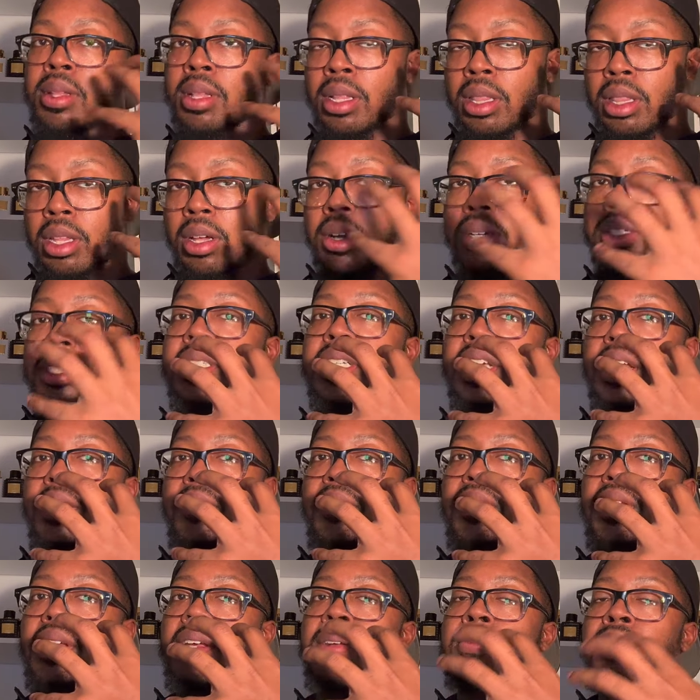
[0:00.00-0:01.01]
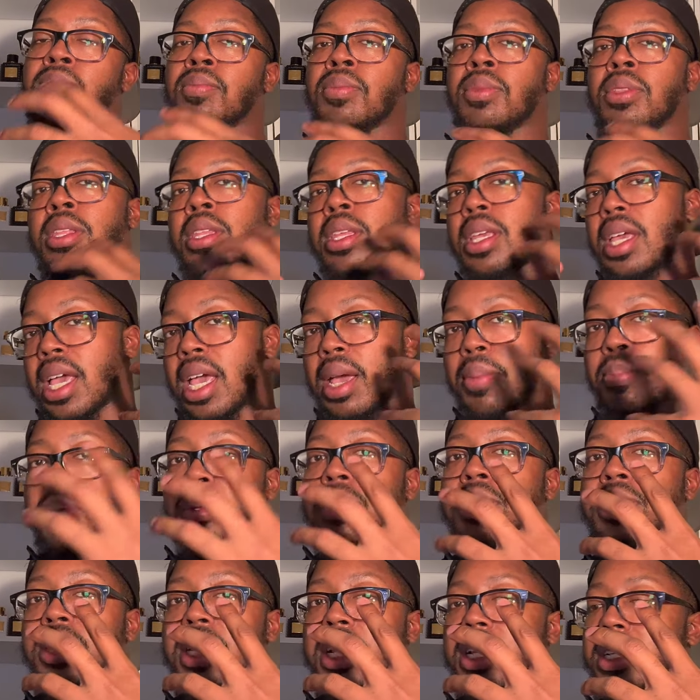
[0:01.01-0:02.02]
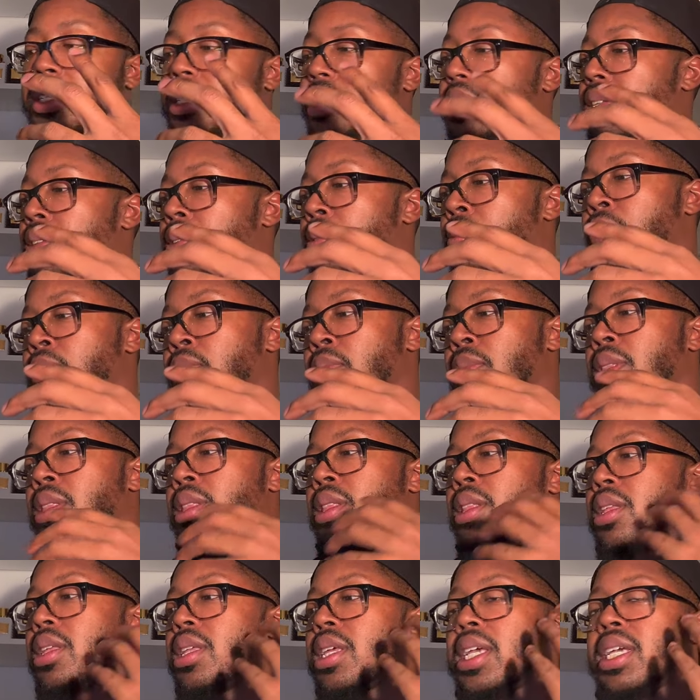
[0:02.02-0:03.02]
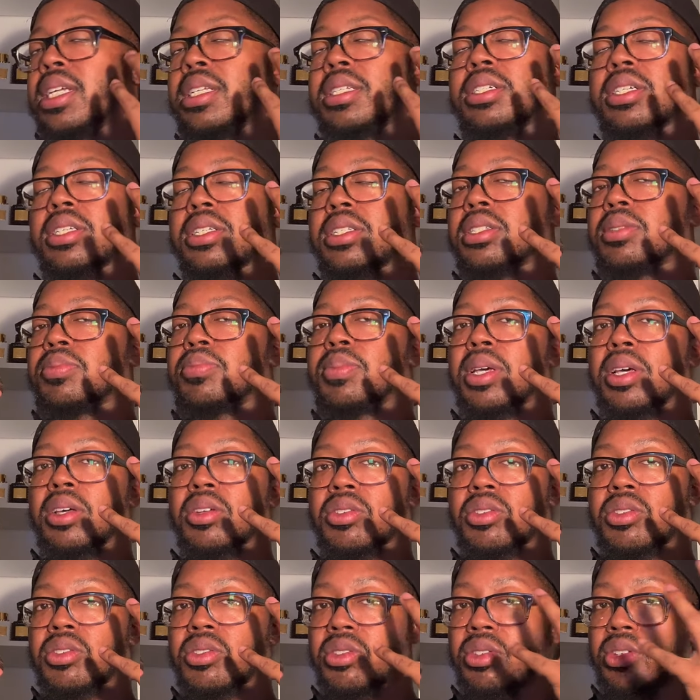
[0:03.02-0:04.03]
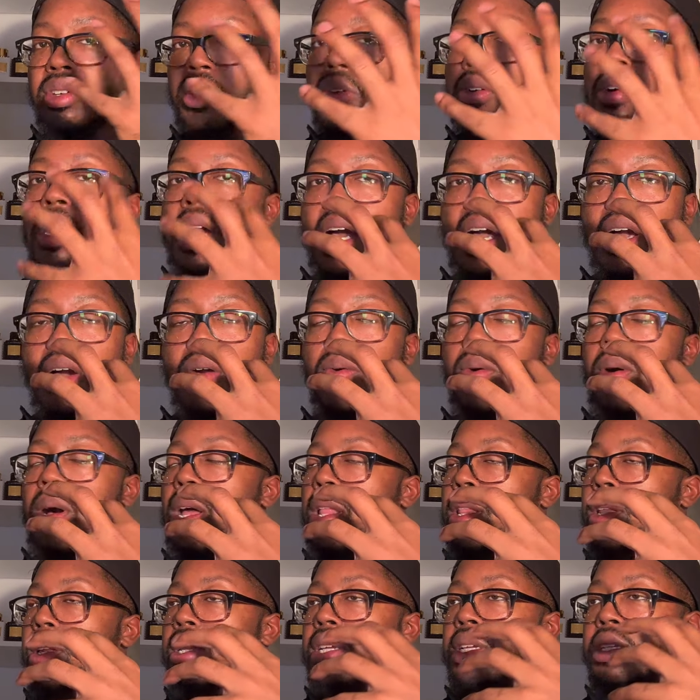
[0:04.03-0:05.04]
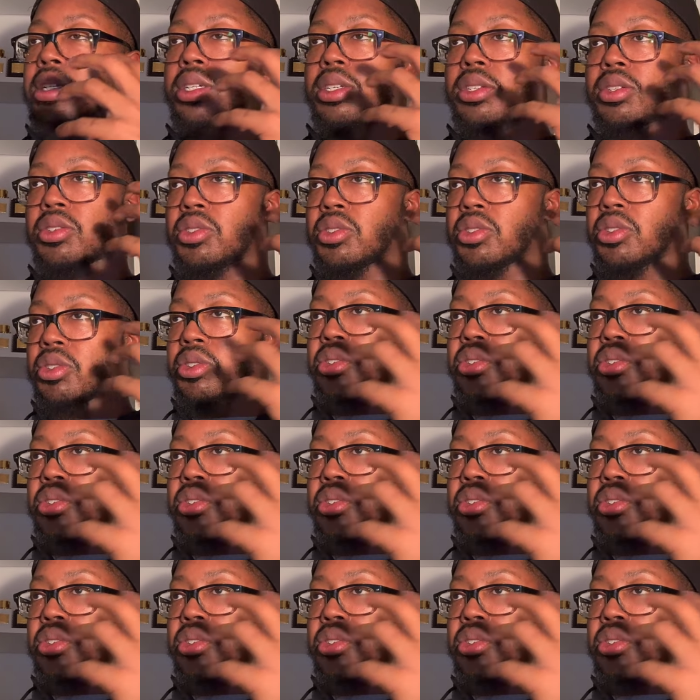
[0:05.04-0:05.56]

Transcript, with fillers: longevity and projection. It just smells so high quality, just